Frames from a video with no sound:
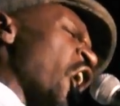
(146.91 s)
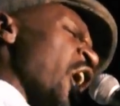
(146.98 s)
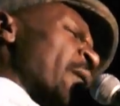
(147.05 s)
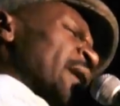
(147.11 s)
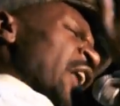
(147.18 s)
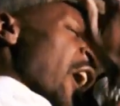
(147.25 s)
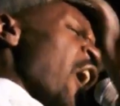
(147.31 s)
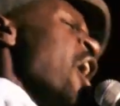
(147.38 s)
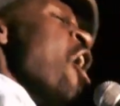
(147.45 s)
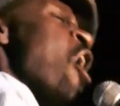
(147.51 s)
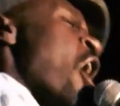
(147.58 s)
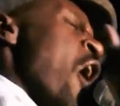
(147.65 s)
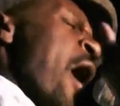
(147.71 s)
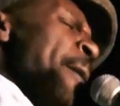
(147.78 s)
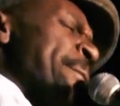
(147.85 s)
Caldwell. Her
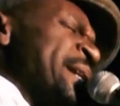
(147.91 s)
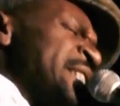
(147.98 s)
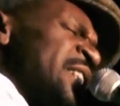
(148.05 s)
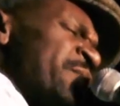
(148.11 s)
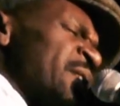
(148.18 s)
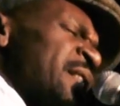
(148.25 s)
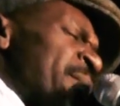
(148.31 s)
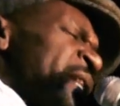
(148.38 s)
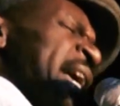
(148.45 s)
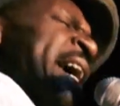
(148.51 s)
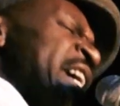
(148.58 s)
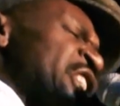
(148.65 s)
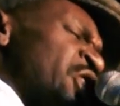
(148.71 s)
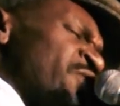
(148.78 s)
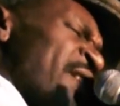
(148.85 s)
heart beats the rhythm of the
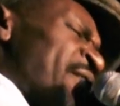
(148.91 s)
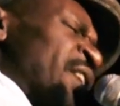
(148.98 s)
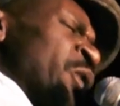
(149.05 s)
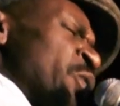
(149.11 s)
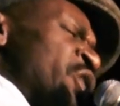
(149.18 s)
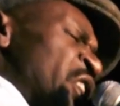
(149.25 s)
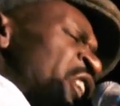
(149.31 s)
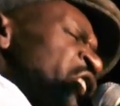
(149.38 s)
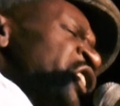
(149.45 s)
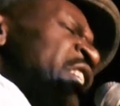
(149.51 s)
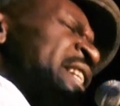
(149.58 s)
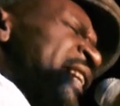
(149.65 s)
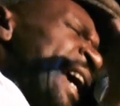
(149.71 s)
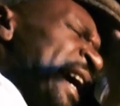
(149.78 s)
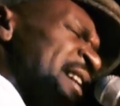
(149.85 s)
Haitian Revolution, and
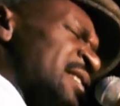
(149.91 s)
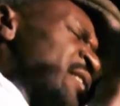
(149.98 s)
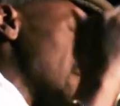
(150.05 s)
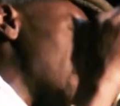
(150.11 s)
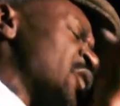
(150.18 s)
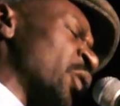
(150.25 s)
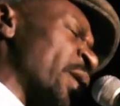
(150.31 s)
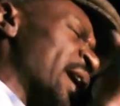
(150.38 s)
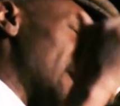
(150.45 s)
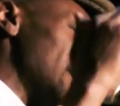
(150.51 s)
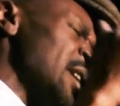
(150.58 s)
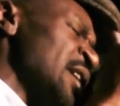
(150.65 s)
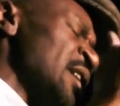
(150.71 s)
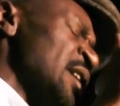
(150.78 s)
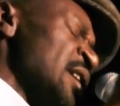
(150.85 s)
she dances to
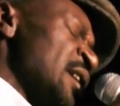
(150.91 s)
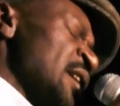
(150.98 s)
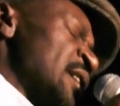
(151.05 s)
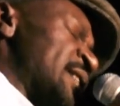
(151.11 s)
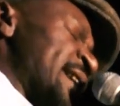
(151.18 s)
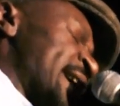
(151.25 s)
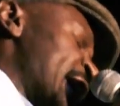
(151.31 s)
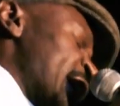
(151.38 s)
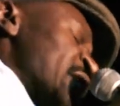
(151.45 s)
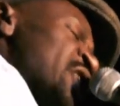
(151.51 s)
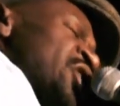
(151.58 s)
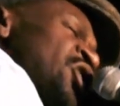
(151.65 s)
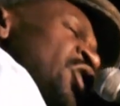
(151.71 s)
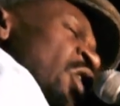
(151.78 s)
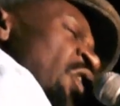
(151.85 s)
it, singing the
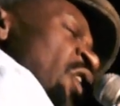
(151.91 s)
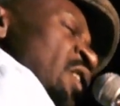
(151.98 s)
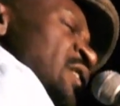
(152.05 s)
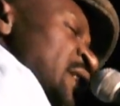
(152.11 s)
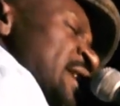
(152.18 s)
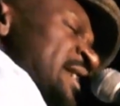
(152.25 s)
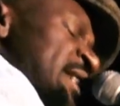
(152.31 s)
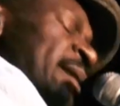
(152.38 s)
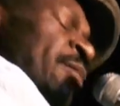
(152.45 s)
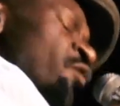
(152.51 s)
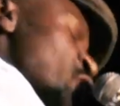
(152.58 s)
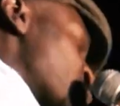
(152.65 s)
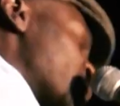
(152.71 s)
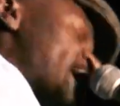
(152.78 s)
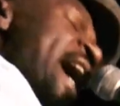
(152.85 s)
songs of the
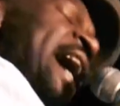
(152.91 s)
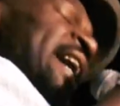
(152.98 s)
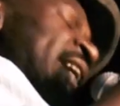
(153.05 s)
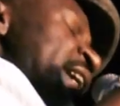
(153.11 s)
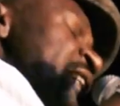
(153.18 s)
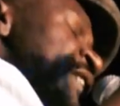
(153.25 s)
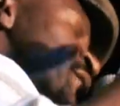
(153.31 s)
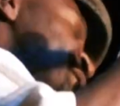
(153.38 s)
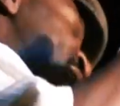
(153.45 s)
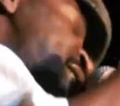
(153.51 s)
Cimarron colonies of